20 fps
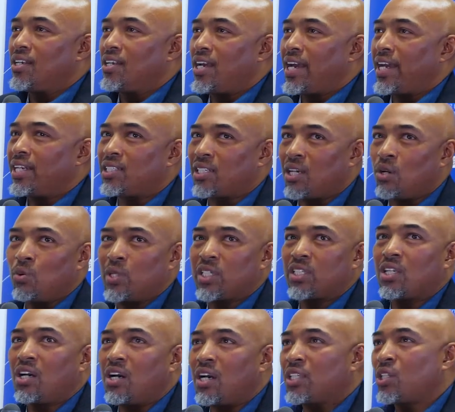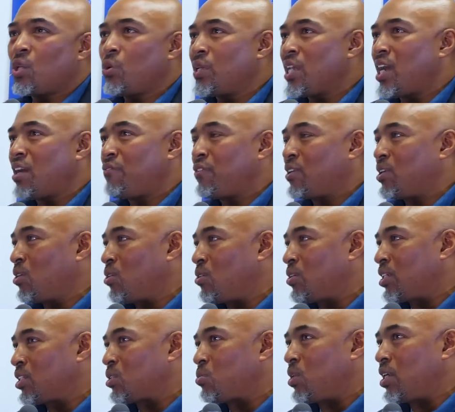And so we started doing that for the
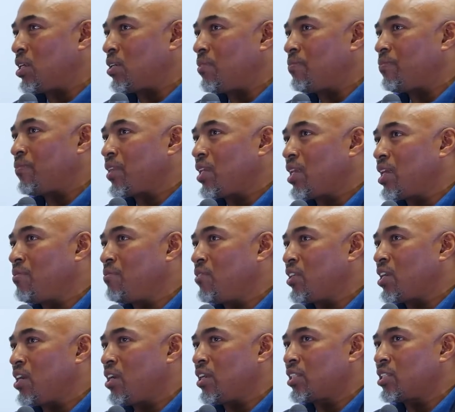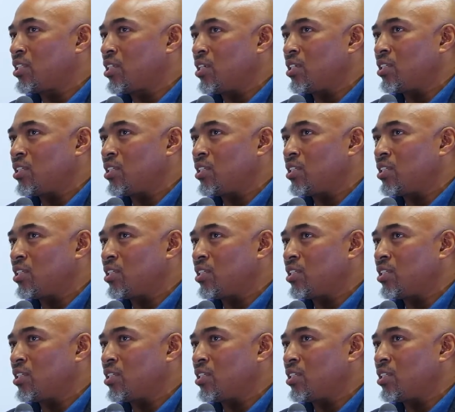longest while in regards to,